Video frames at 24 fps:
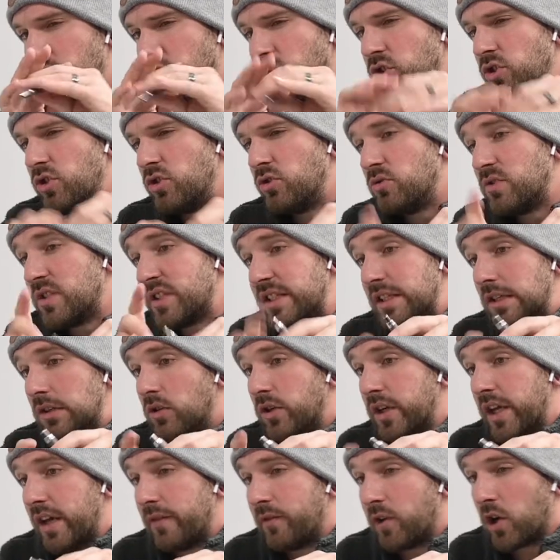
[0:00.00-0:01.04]
do you
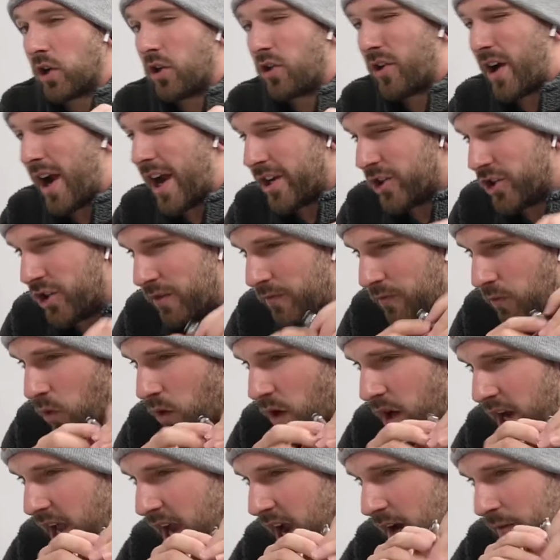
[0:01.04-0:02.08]
still give a correction
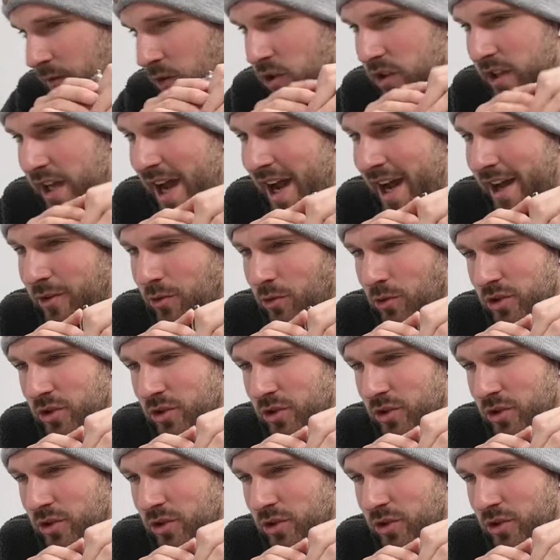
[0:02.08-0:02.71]
for it after that?